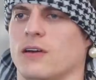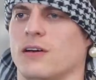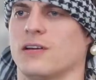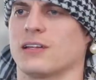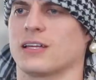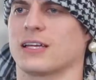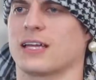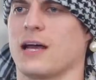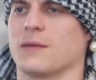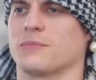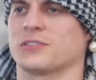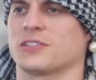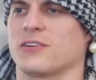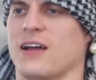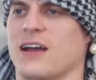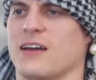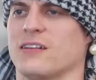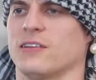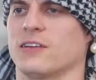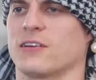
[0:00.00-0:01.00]
All the cops
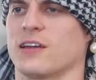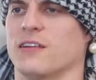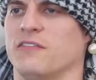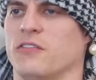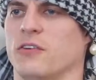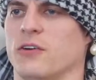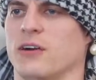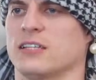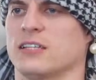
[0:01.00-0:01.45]
are out looking for